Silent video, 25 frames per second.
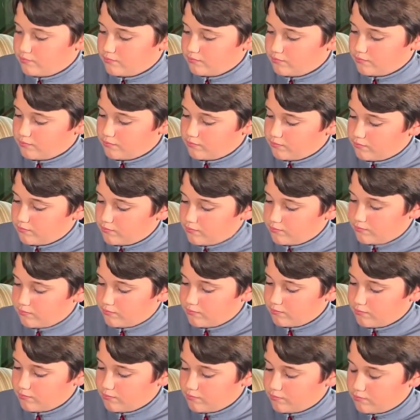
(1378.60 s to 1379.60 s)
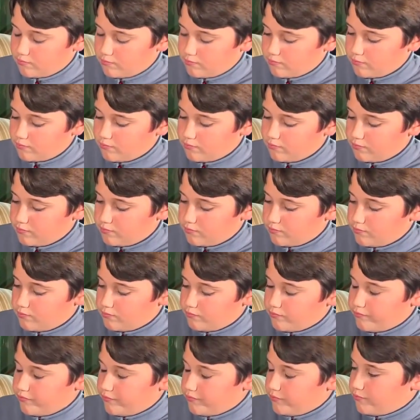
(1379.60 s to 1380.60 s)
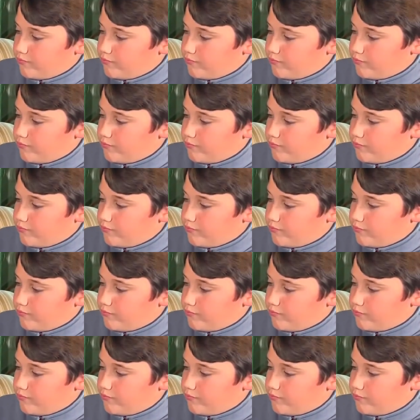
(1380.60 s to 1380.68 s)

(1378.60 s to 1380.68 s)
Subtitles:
No words are spoken by the person on screen.